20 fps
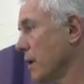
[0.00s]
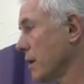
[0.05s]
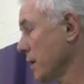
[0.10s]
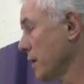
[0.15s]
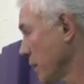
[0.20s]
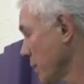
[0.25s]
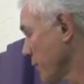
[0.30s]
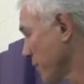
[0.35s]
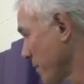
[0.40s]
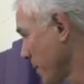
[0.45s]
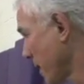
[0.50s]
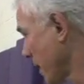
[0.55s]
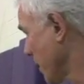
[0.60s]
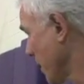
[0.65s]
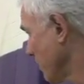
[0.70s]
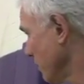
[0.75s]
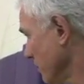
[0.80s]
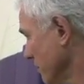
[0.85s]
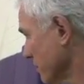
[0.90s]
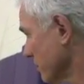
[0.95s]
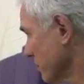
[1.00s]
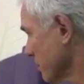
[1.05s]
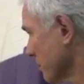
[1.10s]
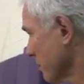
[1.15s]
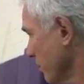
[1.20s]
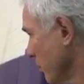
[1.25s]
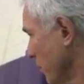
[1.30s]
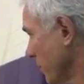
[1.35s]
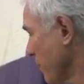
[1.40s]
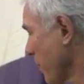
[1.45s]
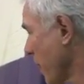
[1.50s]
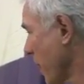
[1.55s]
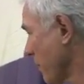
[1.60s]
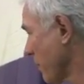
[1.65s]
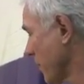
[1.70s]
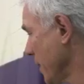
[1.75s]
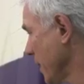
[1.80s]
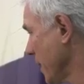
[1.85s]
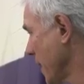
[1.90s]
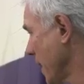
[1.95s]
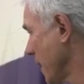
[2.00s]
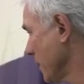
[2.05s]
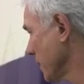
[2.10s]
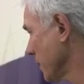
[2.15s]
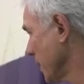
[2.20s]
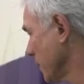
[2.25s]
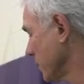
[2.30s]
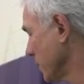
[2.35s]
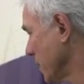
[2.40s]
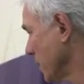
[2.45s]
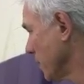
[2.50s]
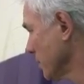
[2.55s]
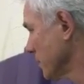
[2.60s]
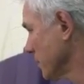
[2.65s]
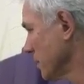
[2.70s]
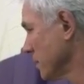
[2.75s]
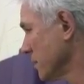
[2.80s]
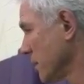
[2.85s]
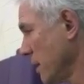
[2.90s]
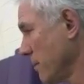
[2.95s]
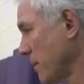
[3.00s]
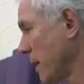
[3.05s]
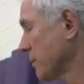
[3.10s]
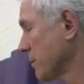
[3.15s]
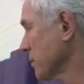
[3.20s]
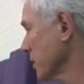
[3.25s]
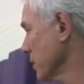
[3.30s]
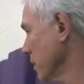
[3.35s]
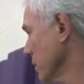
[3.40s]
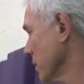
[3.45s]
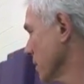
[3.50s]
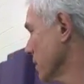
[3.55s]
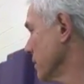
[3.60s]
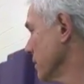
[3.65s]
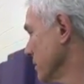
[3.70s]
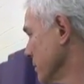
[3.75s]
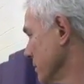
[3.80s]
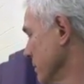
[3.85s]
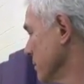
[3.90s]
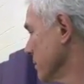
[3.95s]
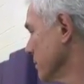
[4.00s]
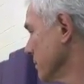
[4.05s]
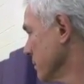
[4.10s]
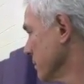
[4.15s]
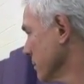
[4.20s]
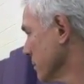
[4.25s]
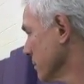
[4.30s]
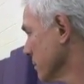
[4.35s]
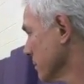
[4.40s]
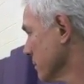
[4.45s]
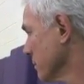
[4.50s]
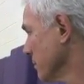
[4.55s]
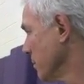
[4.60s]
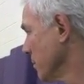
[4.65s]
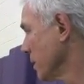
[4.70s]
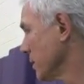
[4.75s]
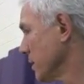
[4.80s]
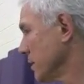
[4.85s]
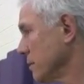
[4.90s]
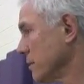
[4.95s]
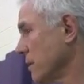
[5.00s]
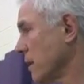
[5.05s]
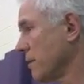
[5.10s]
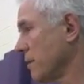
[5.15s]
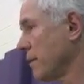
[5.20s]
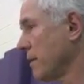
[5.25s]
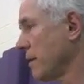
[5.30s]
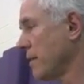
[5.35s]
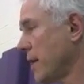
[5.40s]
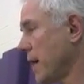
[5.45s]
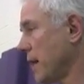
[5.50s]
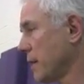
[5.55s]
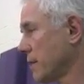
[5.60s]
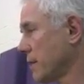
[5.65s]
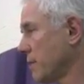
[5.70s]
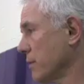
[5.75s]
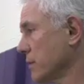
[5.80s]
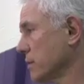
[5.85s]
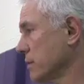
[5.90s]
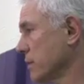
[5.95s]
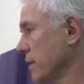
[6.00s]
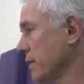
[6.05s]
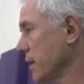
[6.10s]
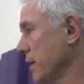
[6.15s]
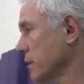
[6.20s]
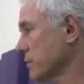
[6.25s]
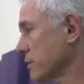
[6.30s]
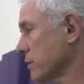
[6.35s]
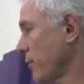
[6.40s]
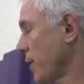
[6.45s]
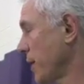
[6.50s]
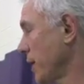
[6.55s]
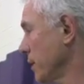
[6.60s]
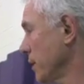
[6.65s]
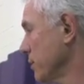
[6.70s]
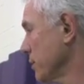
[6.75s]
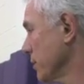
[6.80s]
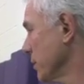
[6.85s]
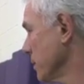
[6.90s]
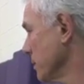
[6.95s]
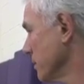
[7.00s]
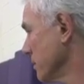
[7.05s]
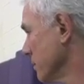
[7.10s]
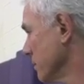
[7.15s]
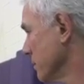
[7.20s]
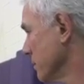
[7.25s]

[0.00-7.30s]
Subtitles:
A year from now, would Brian be a candidate to coach this team? Absolutely. But other than that, there is nothing else to read into it.